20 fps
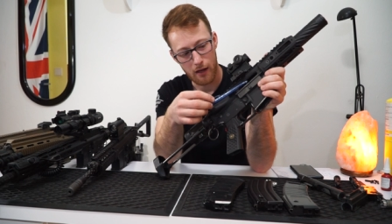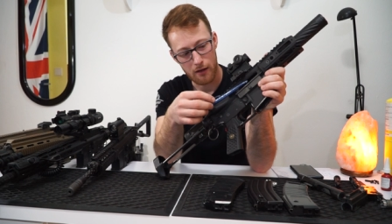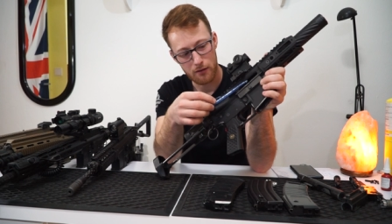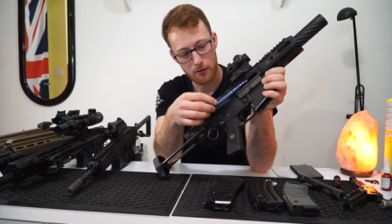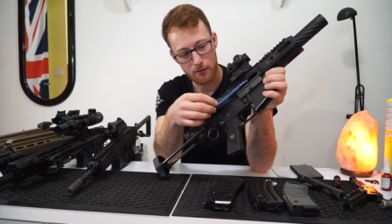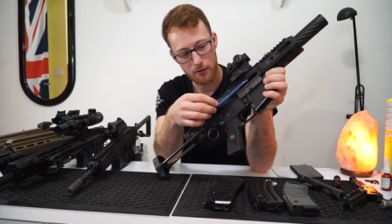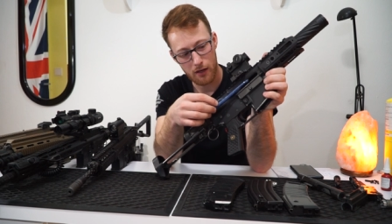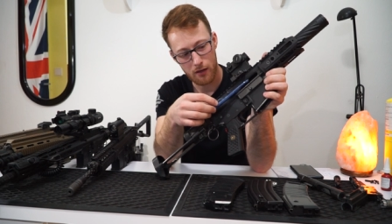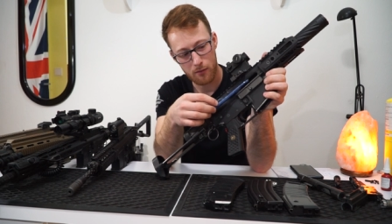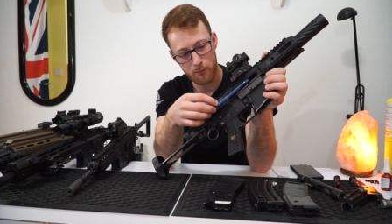
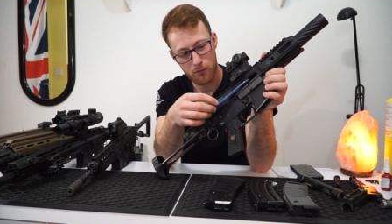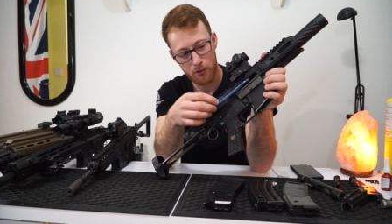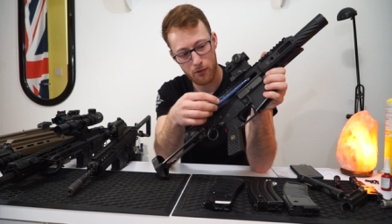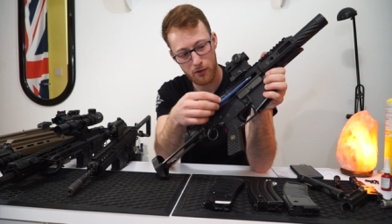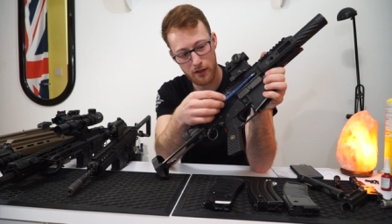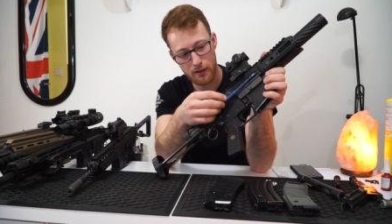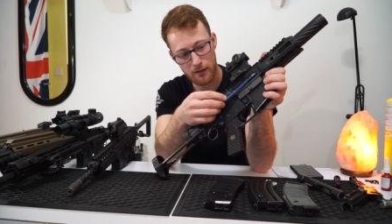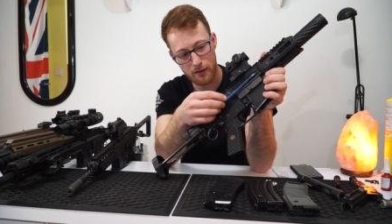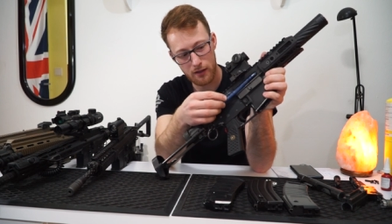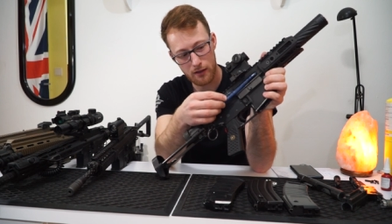And you can
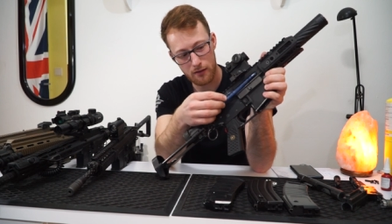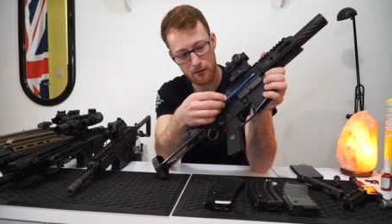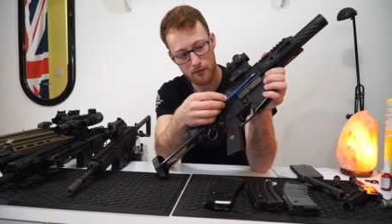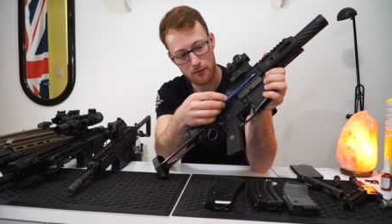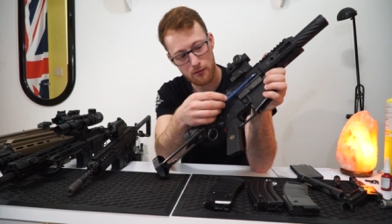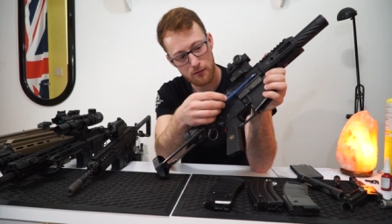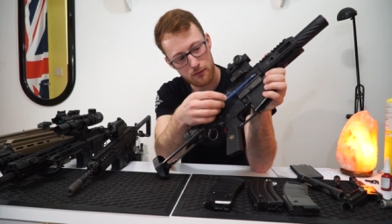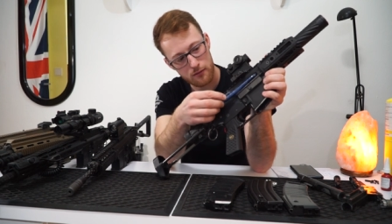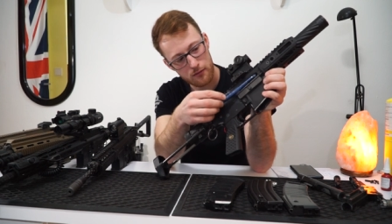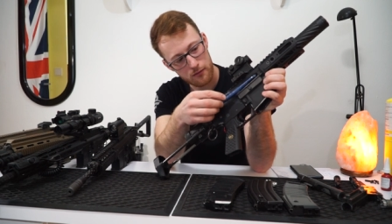put it
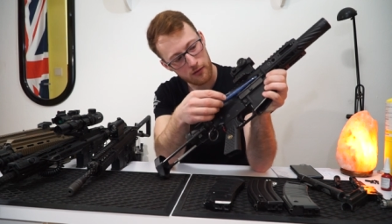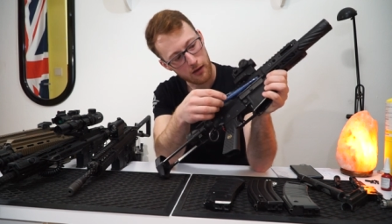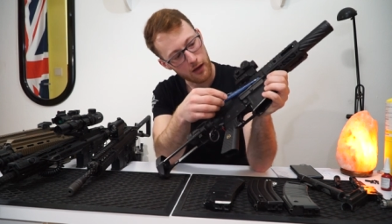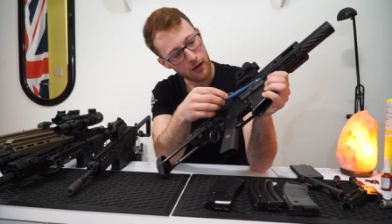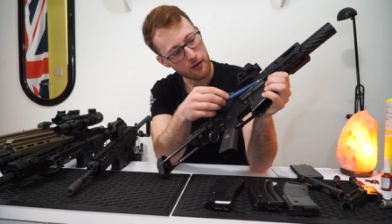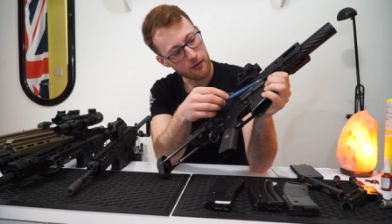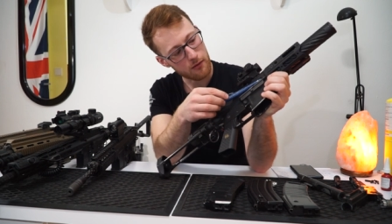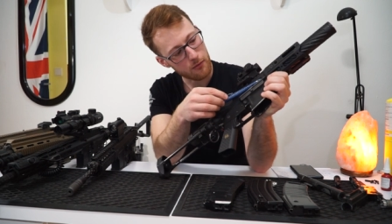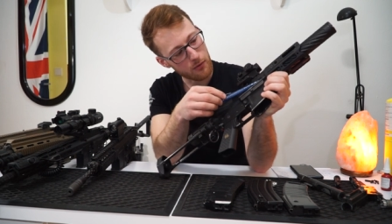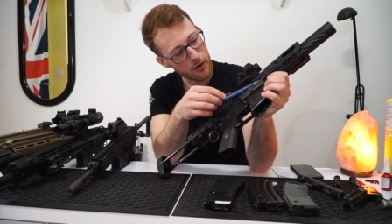in,
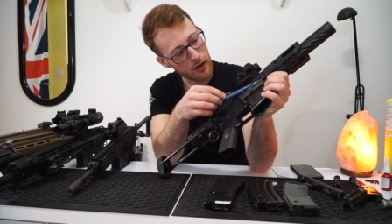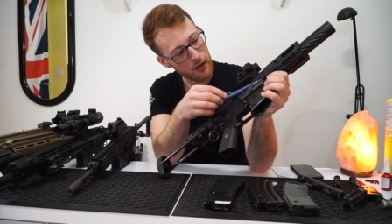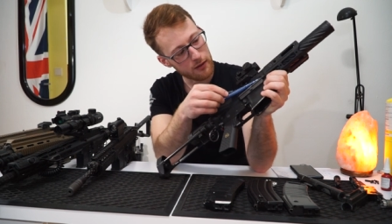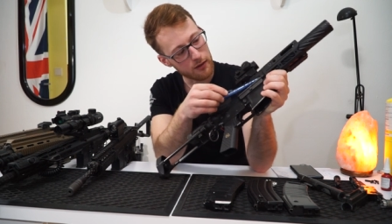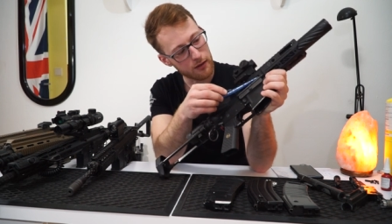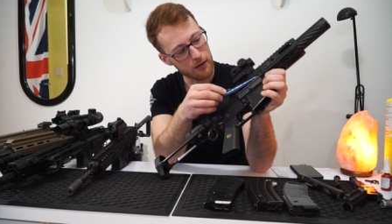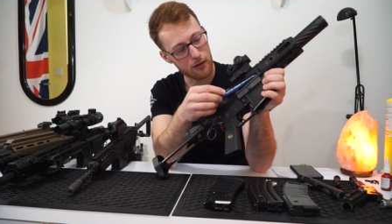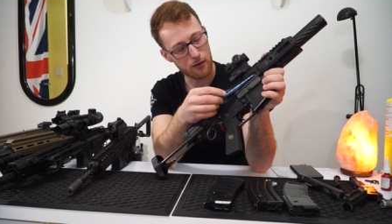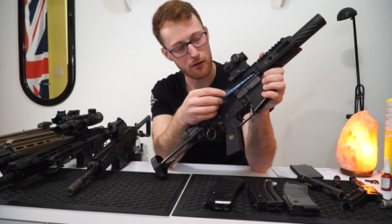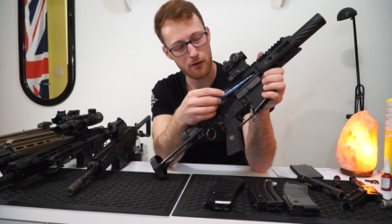like
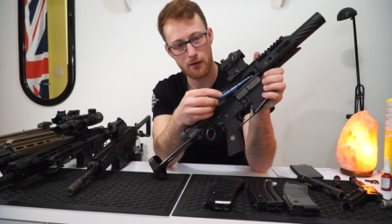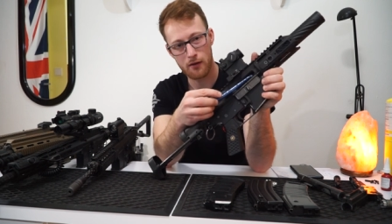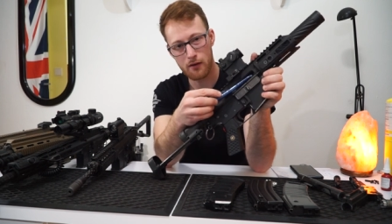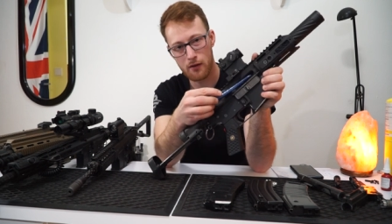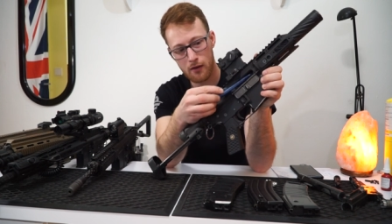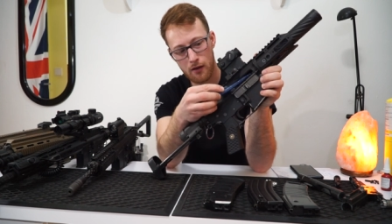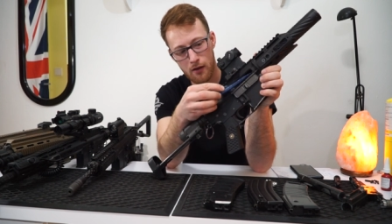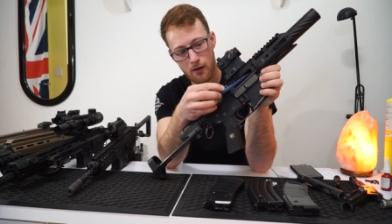right here.